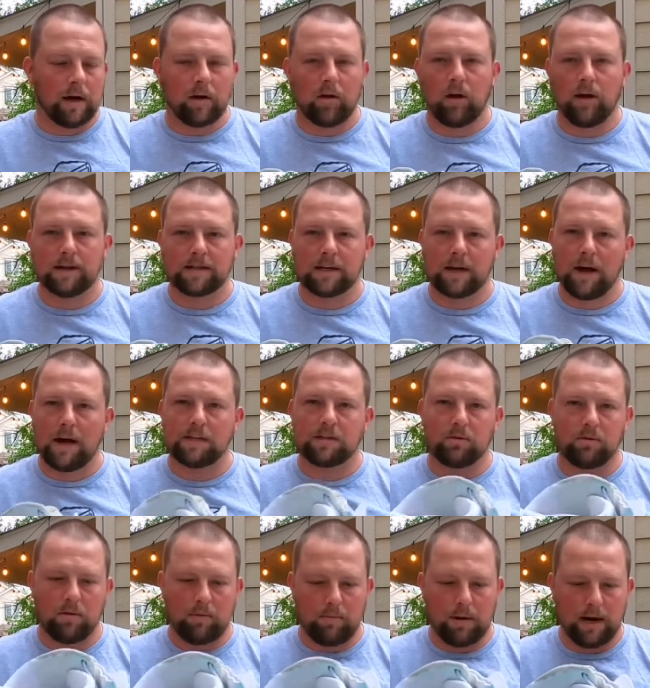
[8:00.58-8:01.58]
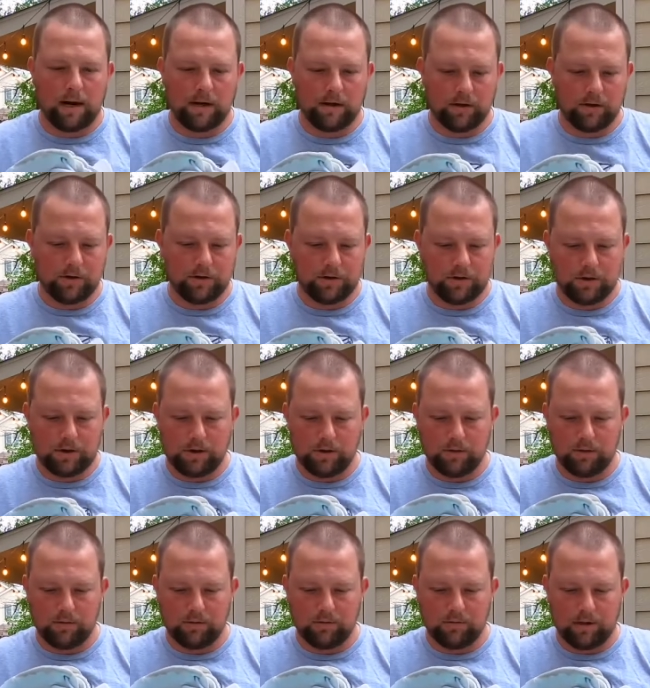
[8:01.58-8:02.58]
closet as a reminder
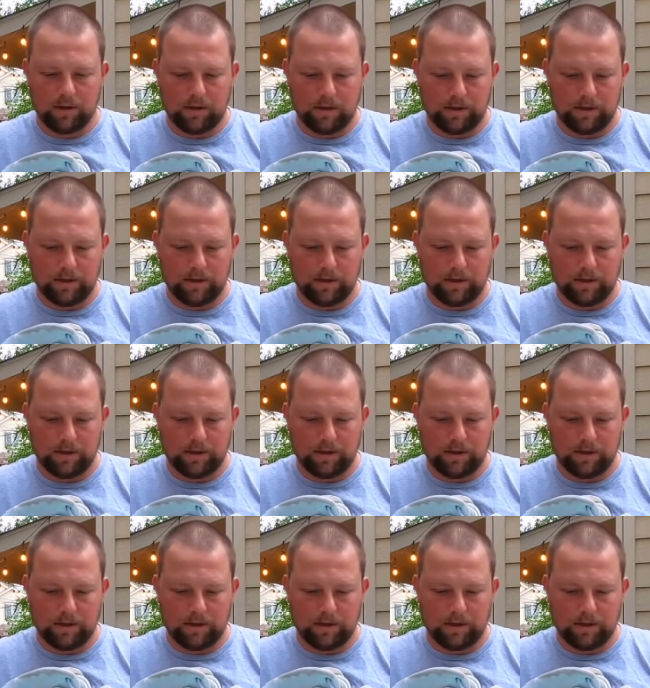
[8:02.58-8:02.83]
to